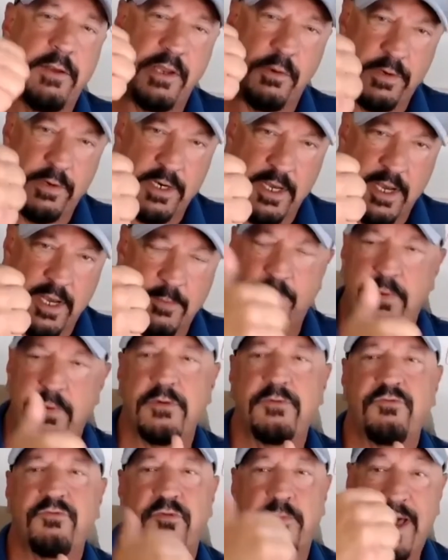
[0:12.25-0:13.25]
They went up
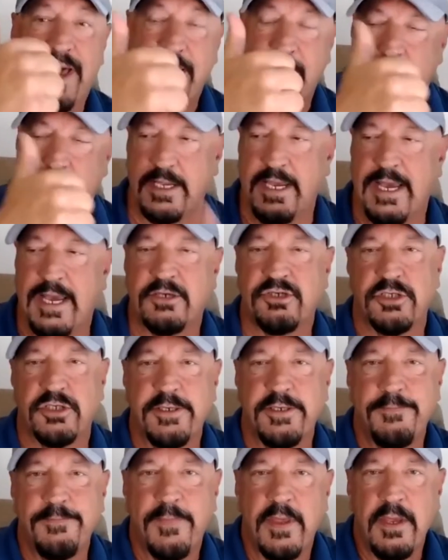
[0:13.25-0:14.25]
dramatically,
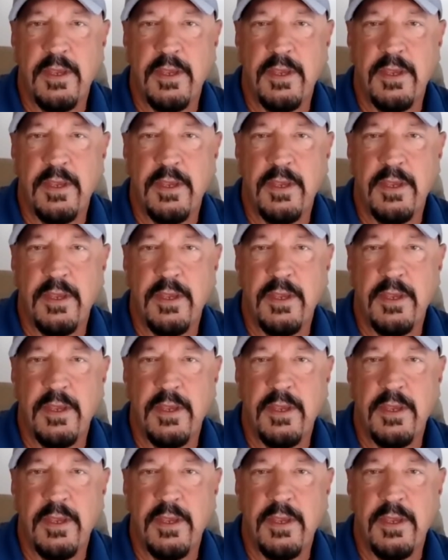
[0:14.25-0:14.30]
actually.